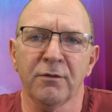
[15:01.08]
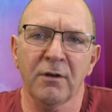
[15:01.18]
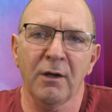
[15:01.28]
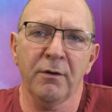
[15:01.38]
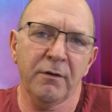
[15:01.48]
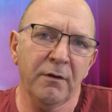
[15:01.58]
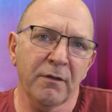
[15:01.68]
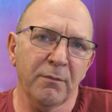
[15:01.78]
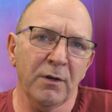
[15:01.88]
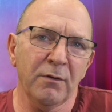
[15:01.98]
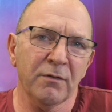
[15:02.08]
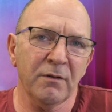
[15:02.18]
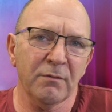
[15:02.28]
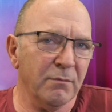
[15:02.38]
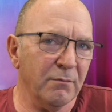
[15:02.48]
loaded into the Muse
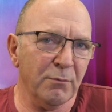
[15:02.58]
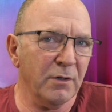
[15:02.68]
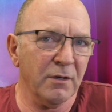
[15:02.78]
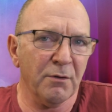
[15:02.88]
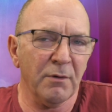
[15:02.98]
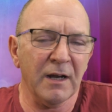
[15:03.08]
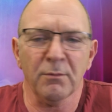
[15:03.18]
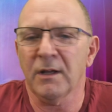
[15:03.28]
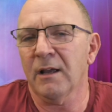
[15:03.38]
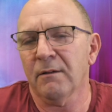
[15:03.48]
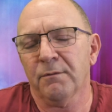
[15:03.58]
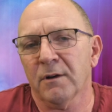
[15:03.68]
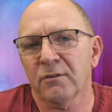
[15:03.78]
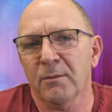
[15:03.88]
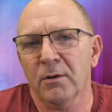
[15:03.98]
that weren't correct. We had, for
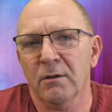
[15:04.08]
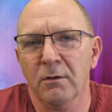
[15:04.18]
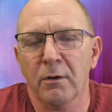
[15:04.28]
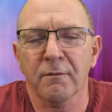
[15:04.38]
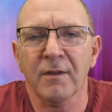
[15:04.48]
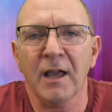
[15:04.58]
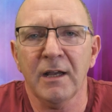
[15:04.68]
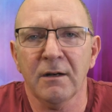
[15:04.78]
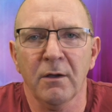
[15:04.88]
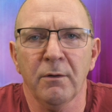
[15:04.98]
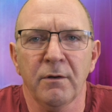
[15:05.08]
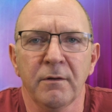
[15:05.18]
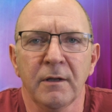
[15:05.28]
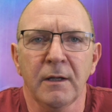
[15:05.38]
example, a lot of gain loaded.